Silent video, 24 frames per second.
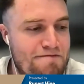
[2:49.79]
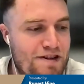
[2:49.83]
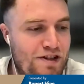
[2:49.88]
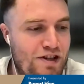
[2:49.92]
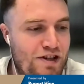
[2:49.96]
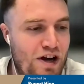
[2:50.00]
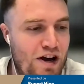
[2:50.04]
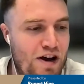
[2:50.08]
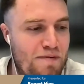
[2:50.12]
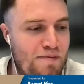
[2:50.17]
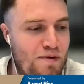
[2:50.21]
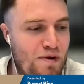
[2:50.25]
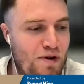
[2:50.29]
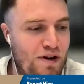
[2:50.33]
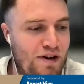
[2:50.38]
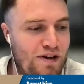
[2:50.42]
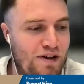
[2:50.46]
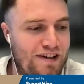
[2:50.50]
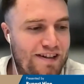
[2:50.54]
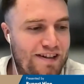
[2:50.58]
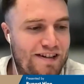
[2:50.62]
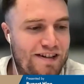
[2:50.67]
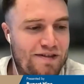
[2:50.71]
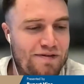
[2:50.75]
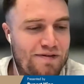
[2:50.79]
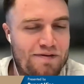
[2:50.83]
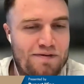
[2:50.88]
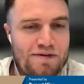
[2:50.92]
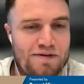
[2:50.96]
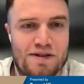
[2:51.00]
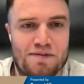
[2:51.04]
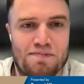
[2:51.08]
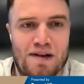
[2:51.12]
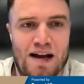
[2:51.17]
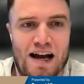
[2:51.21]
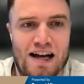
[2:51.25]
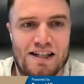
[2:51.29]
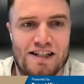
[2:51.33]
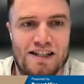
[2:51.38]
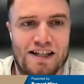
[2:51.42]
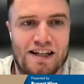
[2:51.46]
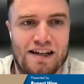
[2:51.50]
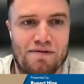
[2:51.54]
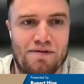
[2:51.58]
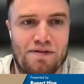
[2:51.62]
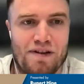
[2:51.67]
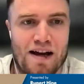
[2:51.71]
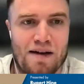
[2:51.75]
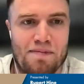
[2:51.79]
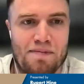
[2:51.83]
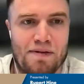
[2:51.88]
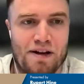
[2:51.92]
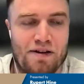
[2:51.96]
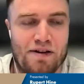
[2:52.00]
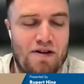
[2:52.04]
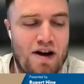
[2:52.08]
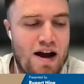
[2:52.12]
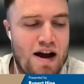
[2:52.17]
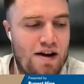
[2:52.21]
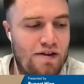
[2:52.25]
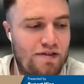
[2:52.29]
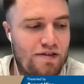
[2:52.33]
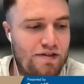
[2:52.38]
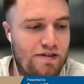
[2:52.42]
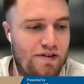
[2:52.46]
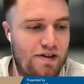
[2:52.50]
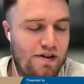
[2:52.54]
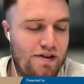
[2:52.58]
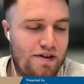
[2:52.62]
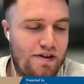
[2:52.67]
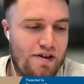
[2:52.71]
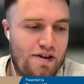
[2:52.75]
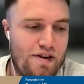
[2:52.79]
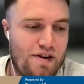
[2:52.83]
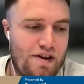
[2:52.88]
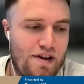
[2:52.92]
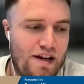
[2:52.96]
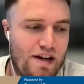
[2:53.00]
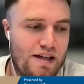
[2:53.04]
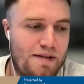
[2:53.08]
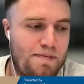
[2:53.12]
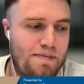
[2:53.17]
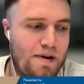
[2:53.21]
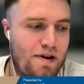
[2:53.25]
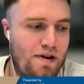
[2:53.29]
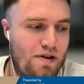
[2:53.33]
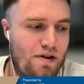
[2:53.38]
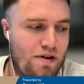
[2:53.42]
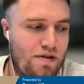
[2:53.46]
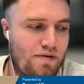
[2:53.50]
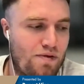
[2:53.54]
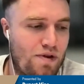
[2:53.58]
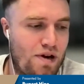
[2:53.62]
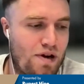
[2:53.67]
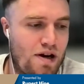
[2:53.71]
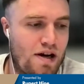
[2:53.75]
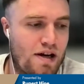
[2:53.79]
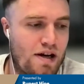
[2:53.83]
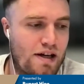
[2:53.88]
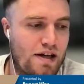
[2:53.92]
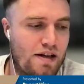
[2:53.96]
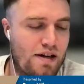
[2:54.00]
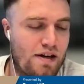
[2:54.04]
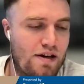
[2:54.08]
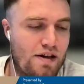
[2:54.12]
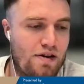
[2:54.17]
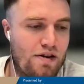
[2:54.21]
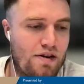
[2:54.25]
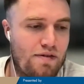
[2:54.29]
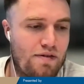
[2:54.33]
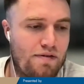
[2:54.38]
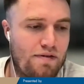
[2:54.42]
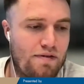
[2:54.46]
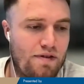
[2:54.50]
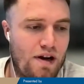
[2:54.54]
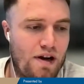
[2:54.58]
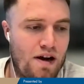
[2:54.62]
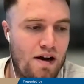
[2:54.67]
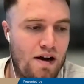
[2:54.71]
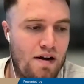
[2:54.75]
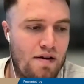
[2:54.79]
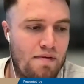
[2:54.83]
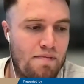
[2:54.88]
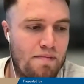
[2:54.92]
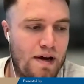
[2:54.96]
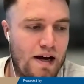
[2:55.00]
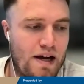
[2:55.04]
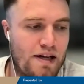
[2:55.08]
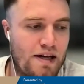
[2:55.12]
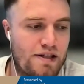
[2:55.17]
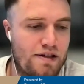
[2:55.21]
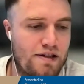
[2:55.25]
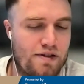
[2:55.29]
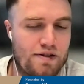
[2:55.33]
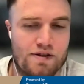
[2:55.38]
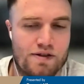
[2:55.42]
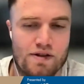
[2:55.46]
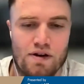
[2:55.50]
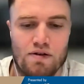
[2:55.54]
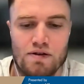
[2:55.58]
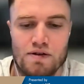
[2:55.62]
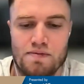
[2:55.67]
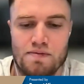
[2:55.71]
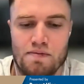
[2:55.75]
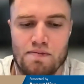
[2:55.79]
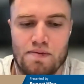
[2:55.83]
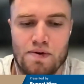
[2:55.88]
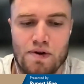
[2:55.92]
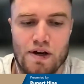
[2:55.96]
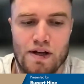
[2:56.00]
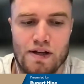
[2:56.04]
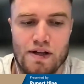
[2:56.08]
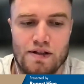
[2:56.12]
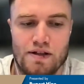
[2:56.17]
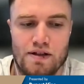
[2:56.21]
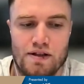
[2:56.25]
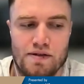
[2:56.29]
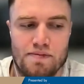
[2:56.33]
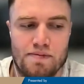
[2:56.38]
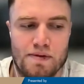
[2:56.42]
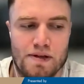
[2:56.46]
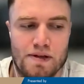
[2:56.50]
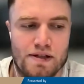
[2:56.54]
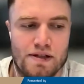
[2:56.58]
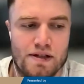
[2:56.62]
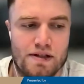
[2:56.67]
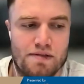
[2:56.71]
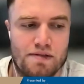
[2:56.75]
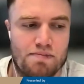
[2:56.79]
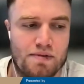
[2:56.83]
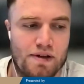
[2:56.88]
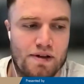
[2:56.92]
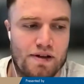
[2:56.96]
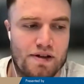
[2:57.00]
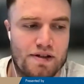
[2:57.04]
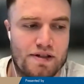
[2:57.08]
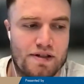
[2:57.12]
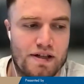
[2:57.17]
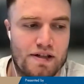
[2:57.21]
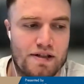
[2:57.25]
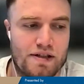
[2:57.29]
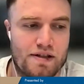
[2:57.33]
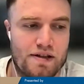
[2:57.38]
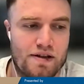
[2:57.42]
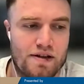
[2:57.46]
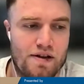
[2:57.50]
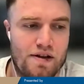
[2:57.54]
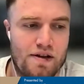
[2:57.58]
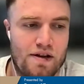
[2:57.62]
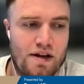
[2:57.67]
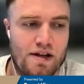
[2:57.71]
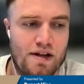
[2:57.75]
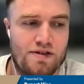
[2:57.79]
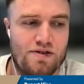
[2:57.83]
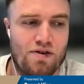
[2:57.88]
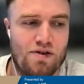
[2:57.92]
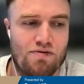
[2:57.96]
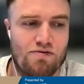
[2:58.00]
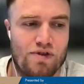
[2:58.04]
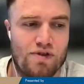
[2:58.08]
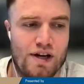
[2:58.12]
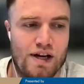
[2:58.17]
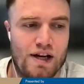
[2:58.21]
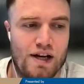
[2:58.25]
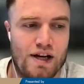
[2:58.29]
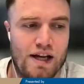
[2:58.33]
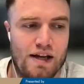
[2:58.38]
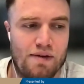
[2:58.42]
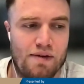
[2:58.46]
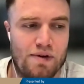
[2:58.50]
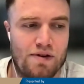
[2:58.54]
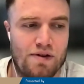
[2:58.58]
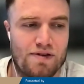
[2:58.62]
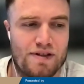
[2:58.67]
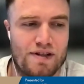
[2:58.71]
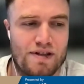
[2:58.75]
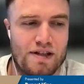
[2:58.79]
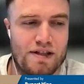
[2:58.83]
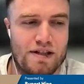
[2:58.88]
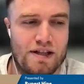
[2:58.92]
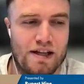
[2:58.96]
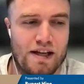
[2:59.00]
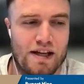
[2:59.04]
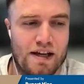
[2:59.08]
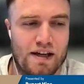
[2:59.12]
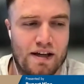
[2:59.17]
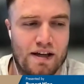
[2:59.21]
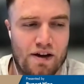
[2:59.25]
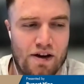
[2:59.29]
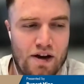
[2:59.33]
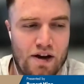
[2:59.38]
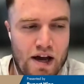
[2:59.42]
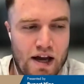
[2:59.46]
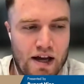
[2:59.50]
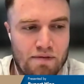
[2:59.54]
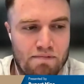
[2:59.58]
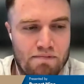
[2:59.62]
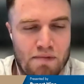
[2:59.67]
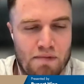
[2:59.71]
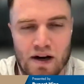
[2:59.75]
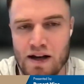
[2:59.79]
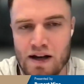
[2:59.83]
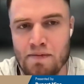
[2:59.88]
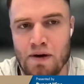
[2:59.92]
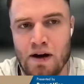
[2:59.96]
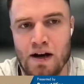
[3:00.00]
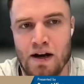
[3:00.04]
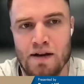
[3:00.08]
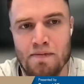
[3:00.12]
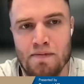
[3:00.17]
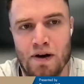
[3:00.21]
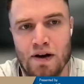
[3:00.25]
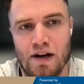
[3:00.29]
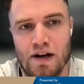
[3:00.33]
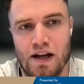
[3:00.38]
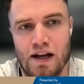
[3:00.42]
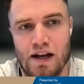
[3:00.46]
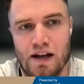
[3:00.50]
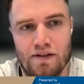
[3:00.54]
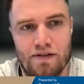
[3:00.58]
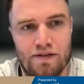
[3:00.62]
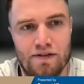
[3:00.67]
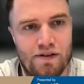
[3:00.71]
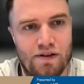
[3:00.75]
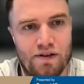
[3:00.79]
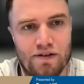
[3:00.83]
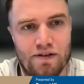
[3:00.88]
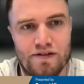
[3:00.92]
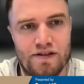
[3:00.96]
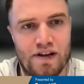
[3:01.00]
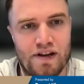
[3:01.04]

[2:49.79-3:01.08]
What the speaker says: turmoil and splashing and flapping around. So it's been a lot of work, and a lot of heart and passion and soul has been put into this business, because it's not really, we're not sitting here going money, money, money. It's not